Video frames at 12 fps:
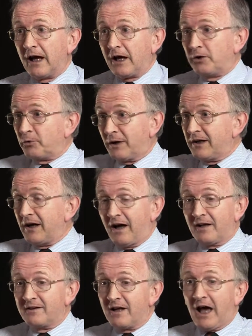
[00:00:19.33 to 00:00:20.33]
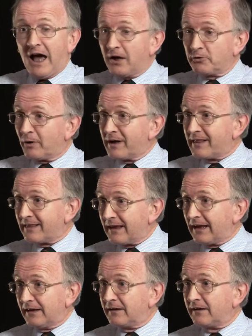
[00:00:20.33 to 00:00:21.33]
How do I, un- how do I
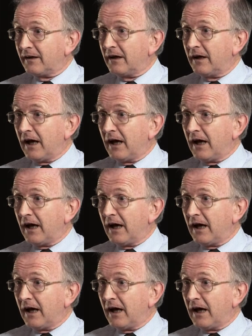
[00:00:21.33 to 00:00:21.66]
think?